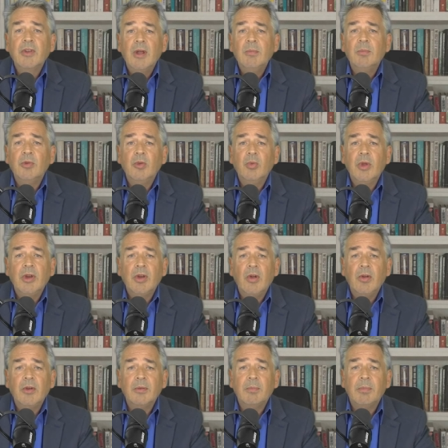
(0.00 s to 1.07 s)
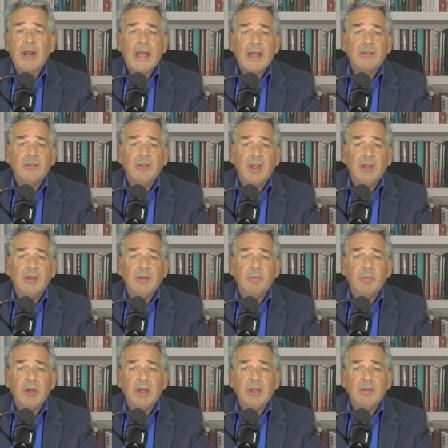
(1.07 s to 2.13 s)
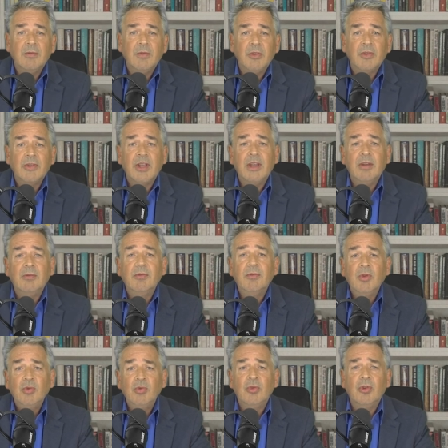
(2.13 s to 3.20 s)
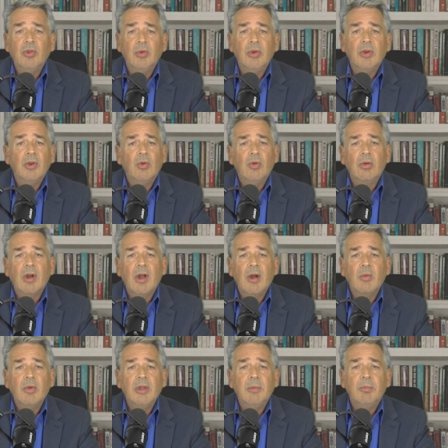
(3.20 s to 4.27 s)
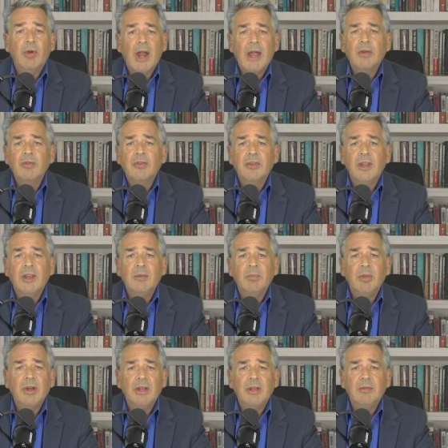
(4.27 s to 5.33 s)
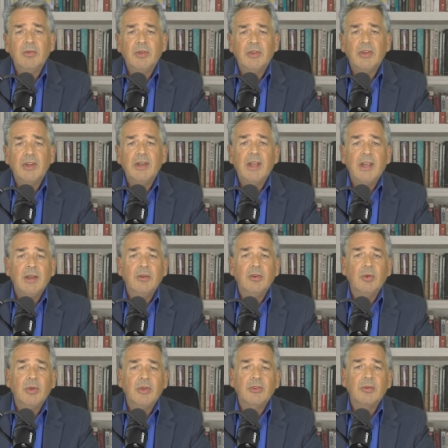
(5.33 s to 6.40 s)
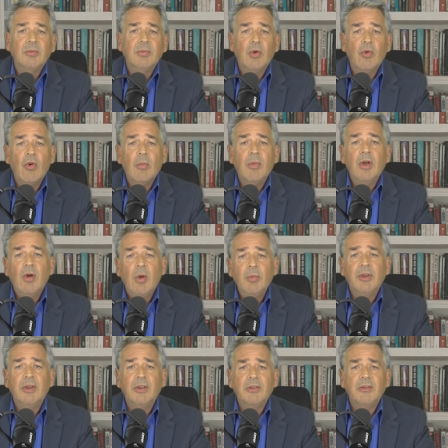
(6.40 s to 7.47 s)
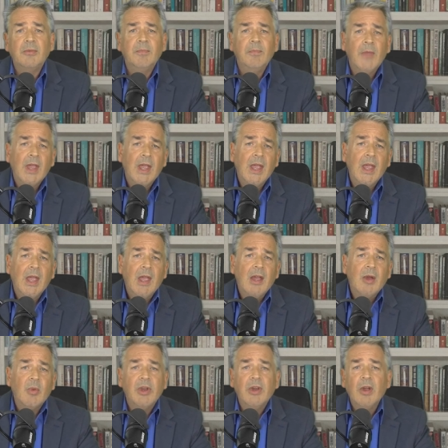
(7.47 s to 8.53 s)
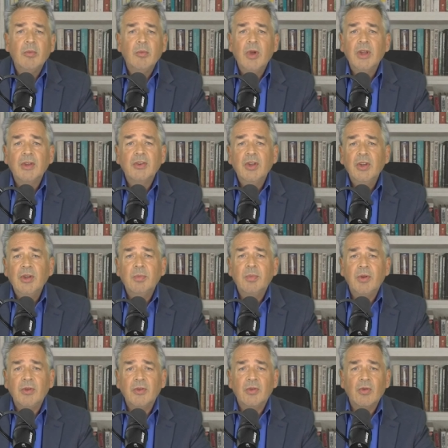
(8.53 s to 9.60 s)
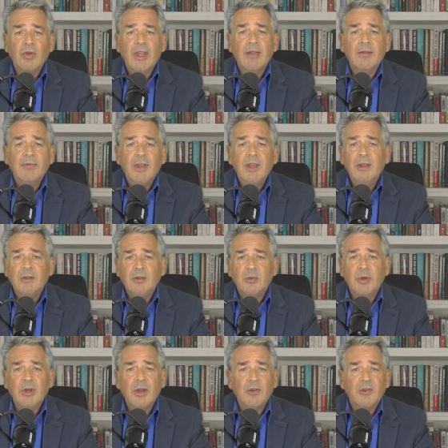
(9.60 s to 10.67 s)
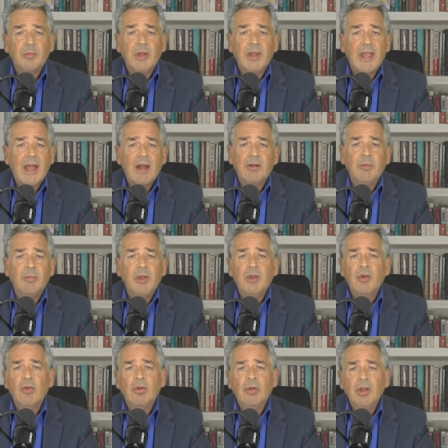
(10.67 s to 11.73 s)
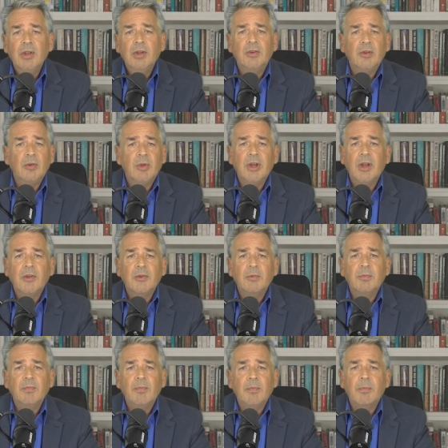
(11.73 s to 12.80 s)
example, we're not black-skinned believers in voodoo, and nor are we brown-skinned believers in Hinduism or Mohammedism. We don't wear turbans or kefirs, we don't speak Arabic or Urdu, we don't